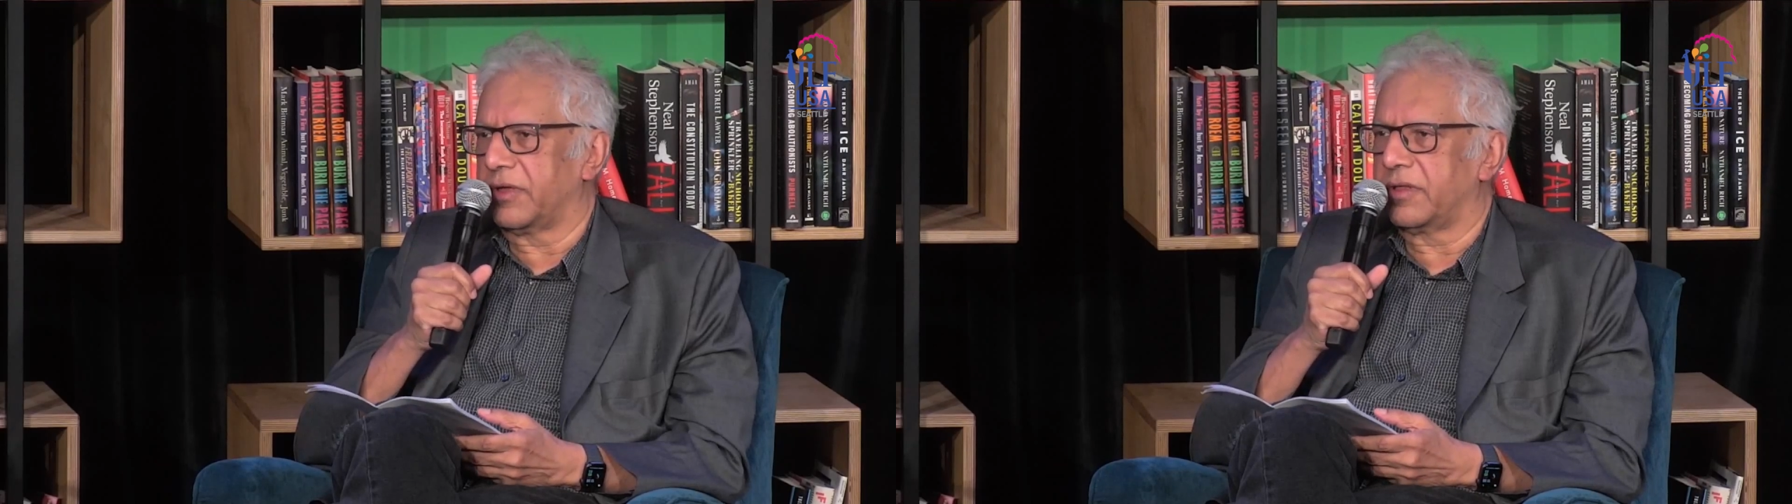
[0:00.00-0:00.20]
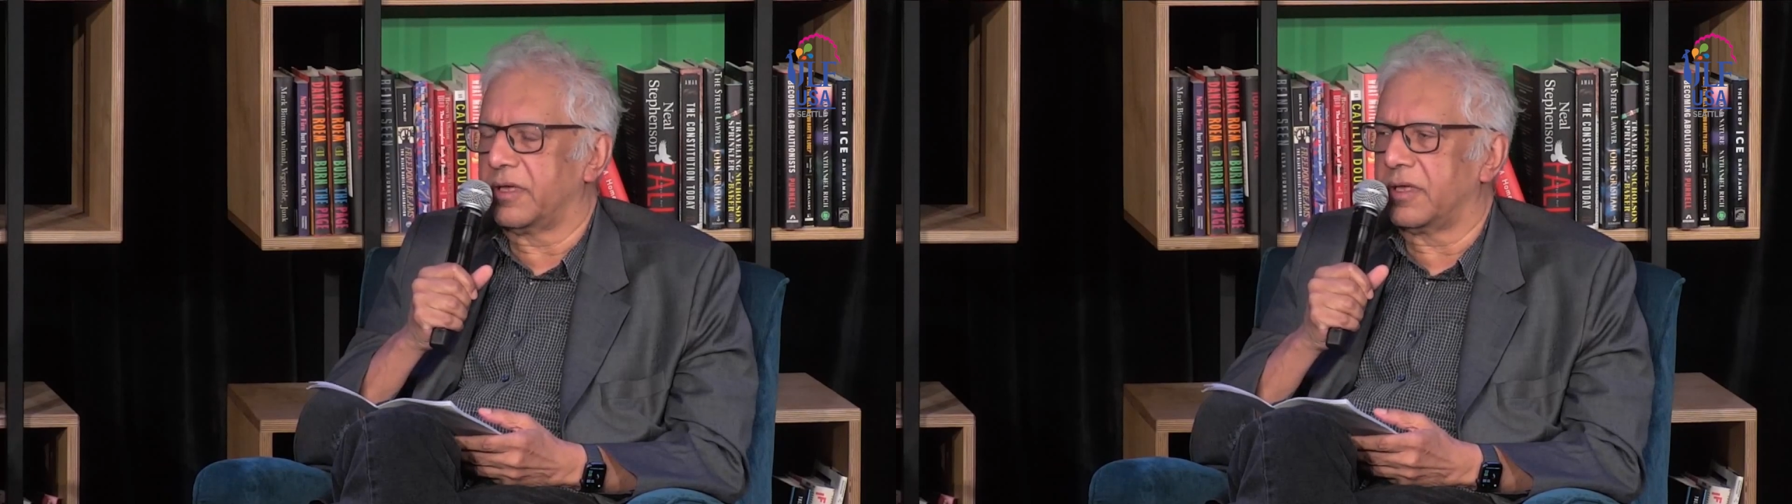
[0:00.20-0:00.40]

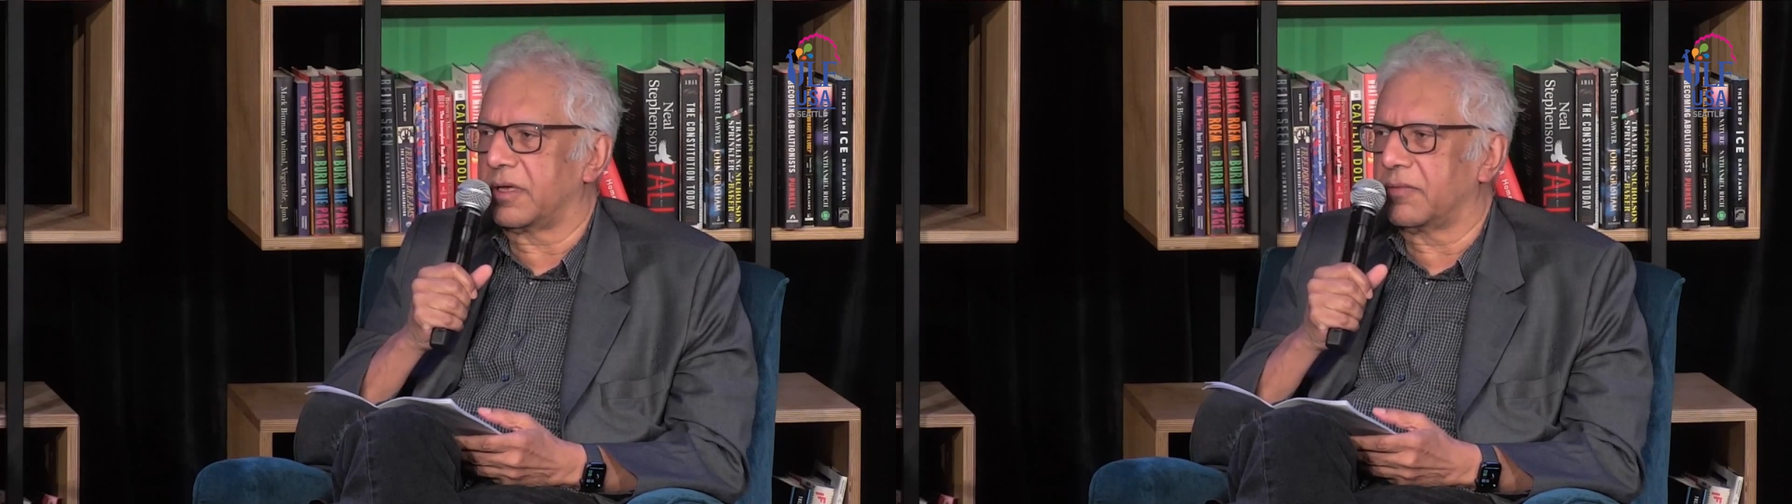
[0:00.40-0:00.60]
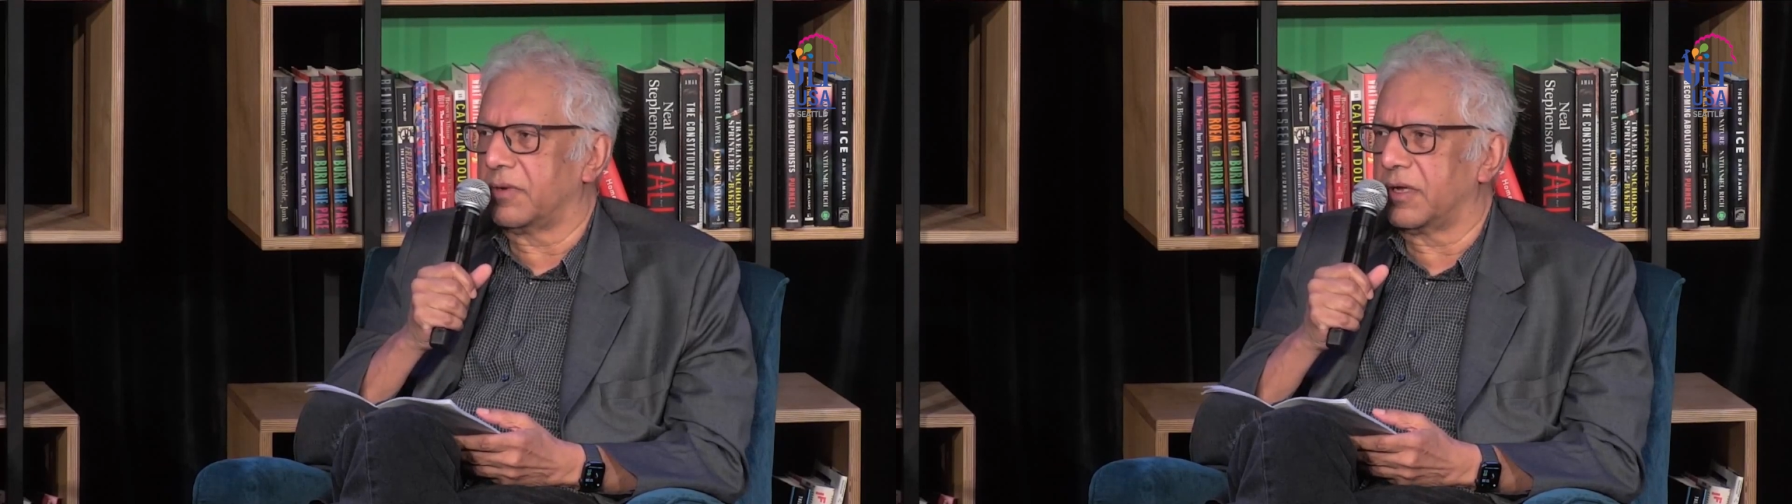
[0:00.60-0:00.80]
I
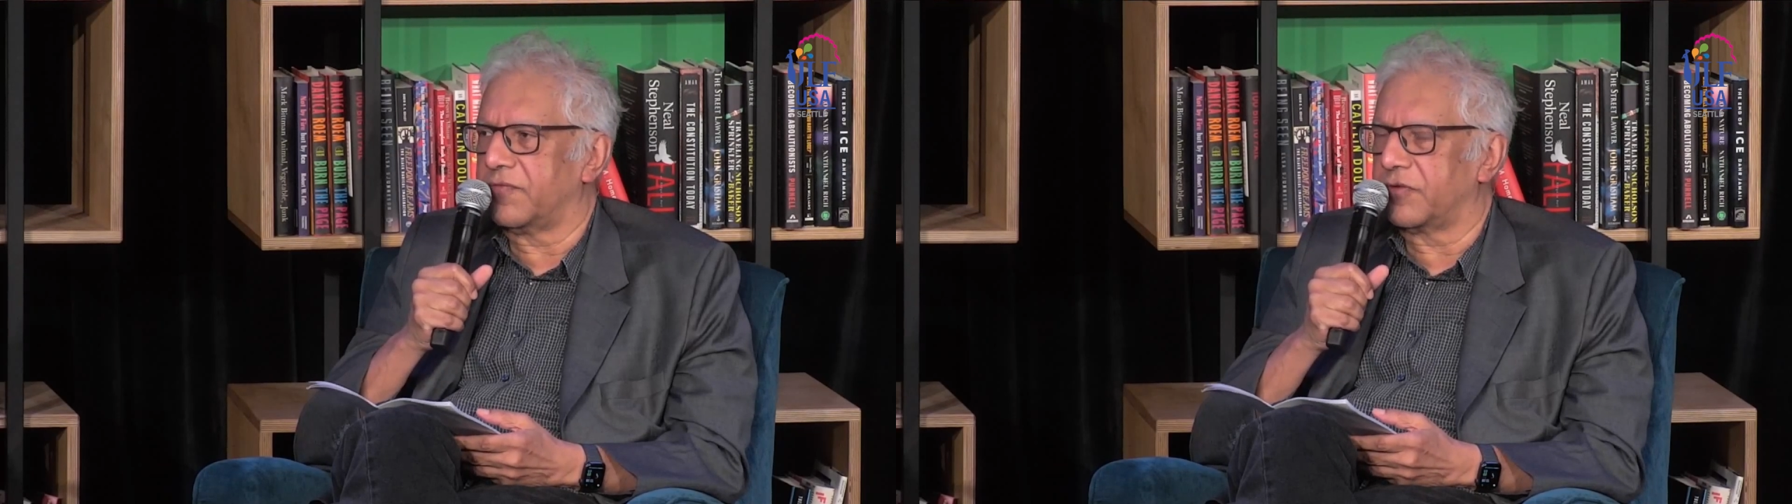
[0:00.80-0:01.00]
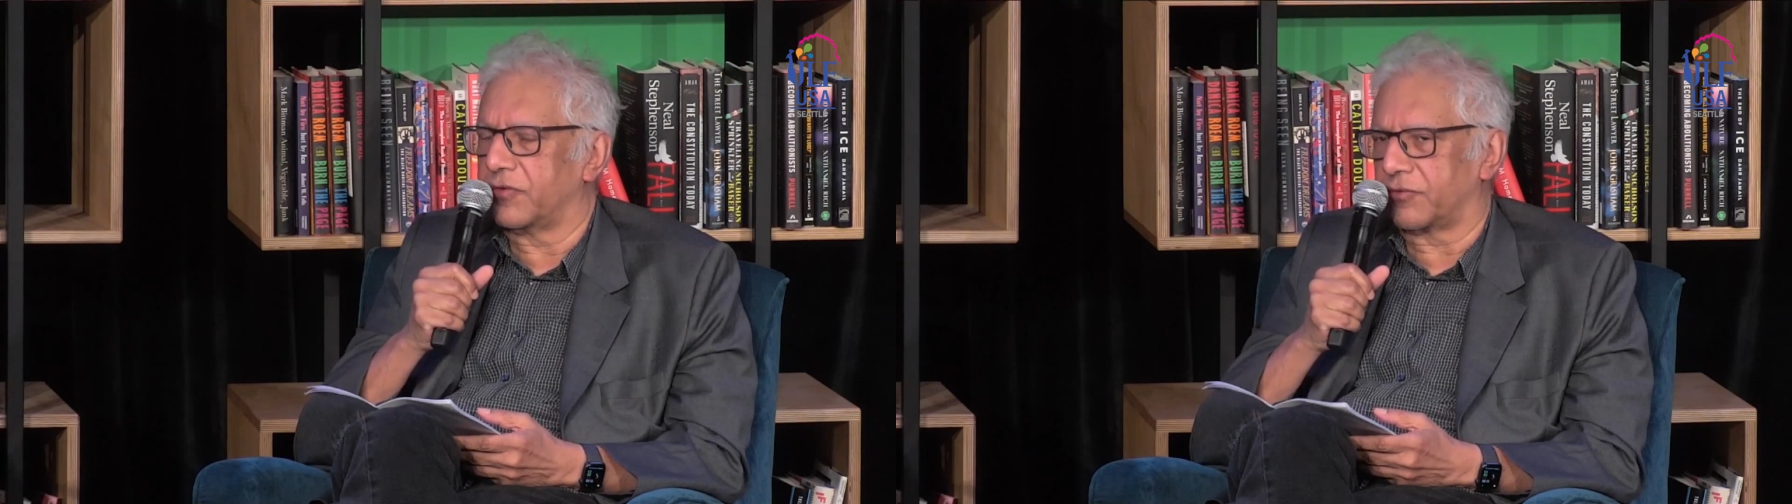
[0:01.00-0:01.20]
think, when I
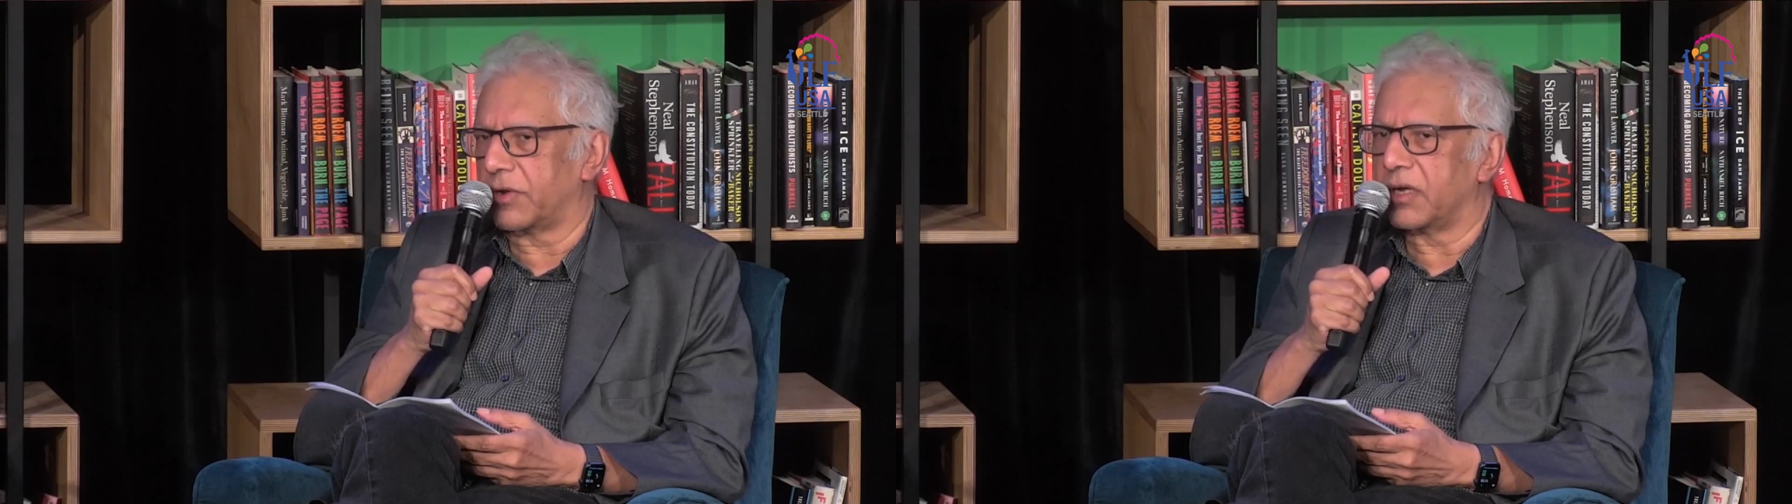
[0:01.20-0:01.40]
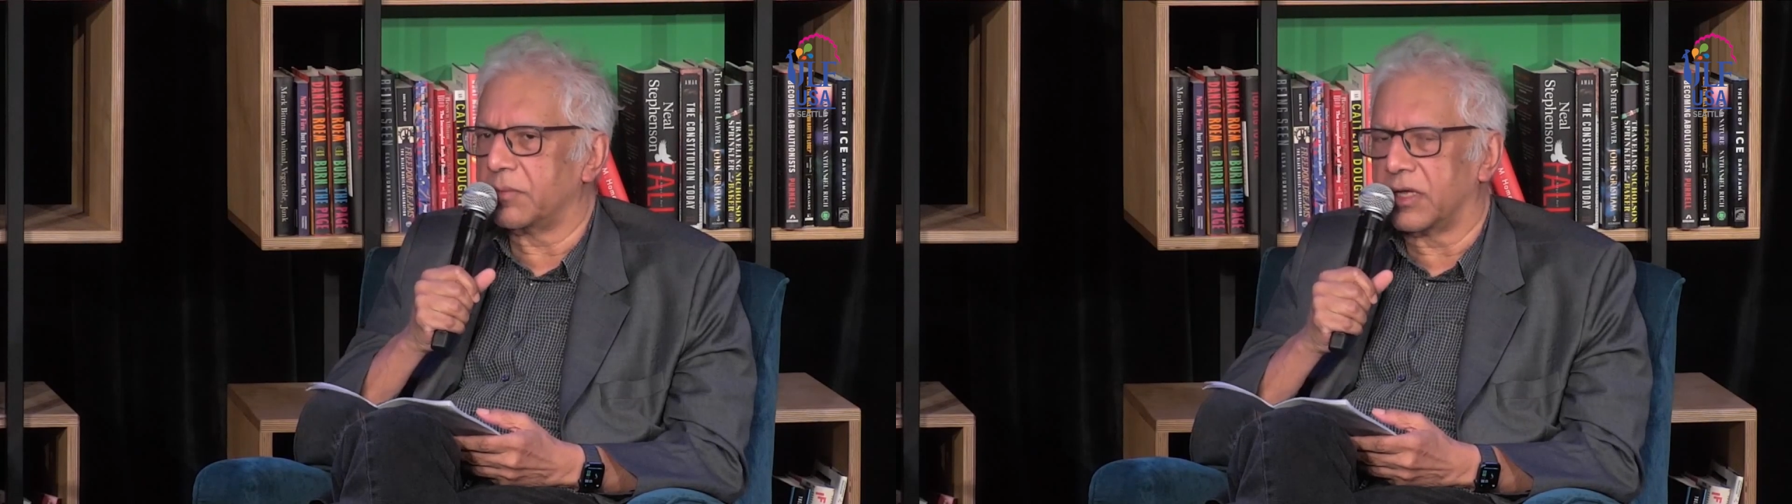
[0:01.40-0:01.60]
first
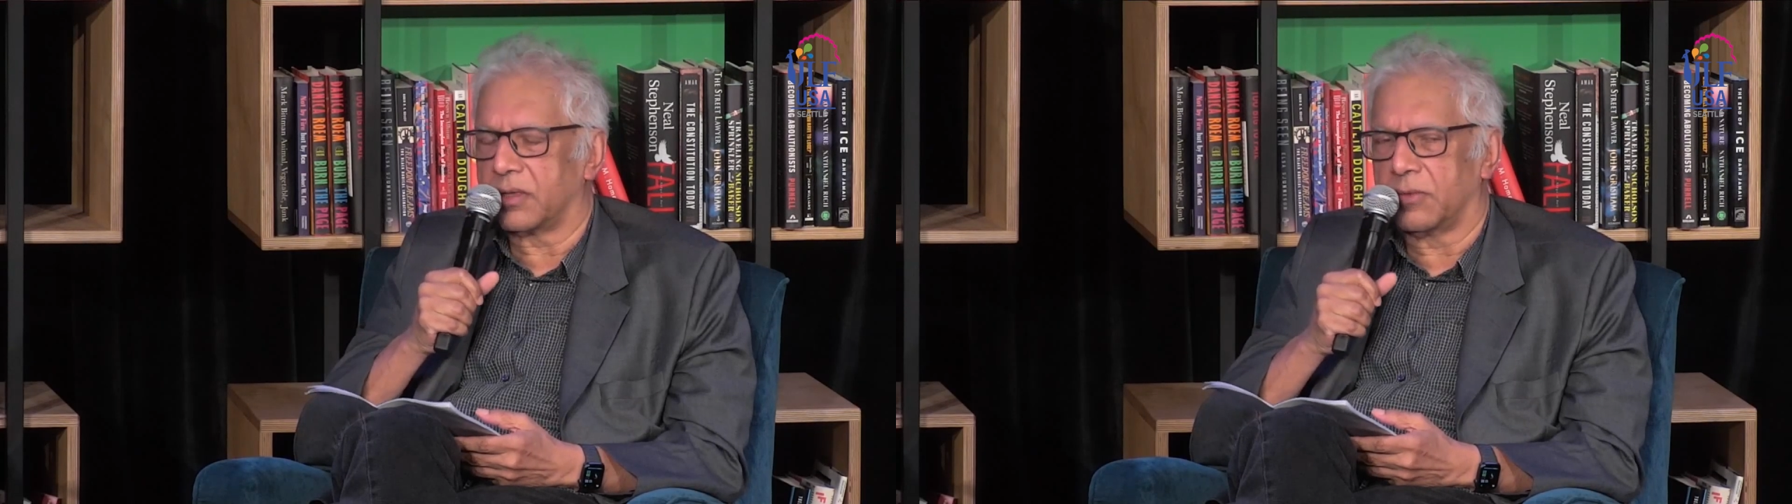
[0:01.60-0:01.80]
read about the